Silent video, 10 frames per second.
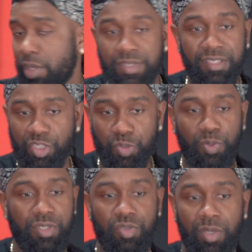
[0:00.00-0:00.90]
You know, I was into
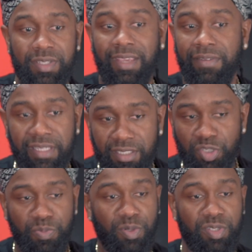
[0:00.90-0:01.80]
sports, so I was heavily
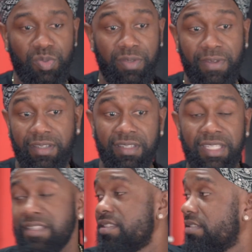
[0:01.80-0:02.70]
into sports. So if I
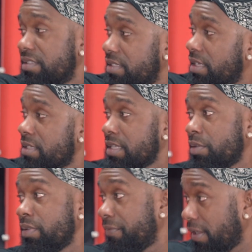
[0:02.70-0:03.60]
couldn't eat certain things
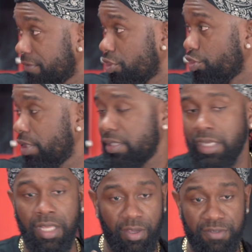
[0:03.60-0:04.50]
and if I have to train,
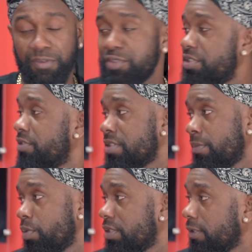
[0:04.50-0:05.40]
I was very
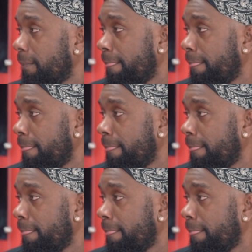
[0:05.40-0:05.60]
serious about it.